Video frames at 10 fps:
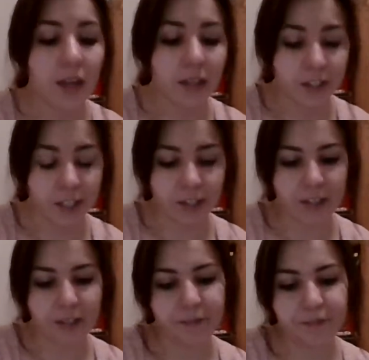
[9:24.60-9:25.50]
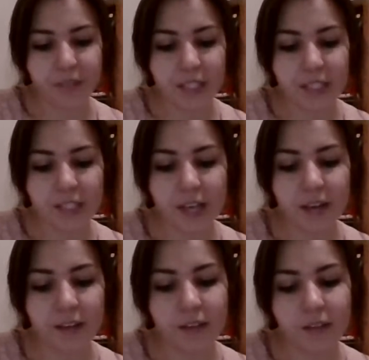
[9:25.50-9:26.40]
Kira, he
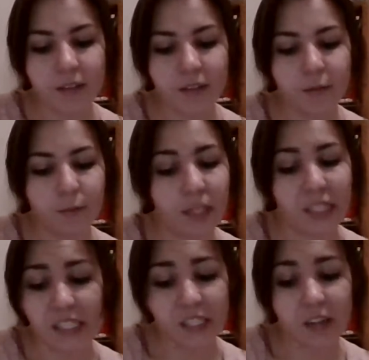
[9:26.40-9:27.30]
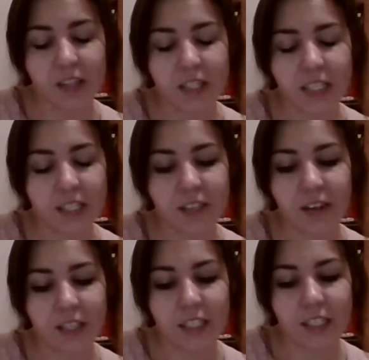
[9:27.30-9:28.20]
said, but he did
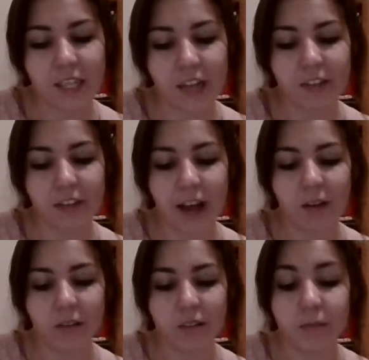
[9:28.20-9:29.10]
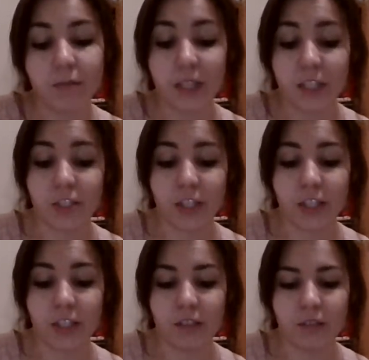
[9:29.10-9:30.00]
not need to tell her now, because she
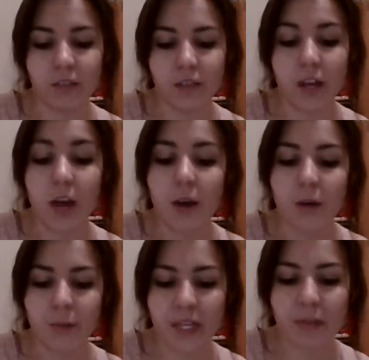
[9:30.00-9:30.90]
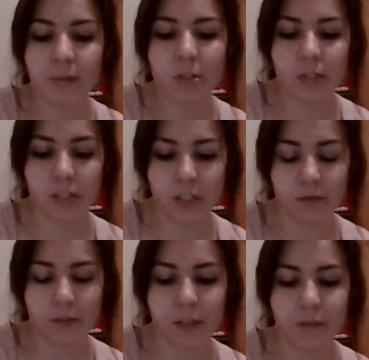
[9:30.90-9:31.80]
knew. My name is
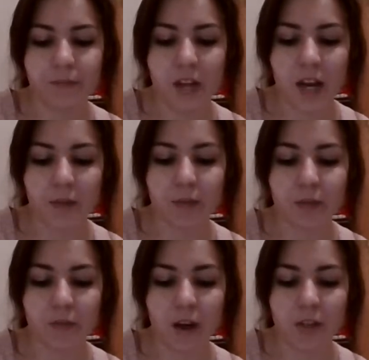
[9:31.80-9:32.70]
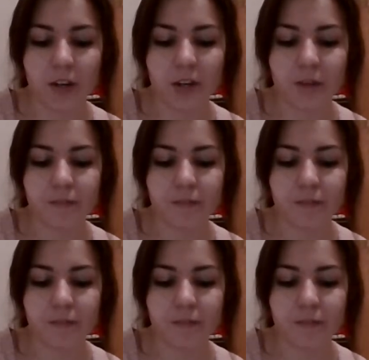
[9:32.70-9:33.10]
Christopher. I'm your father.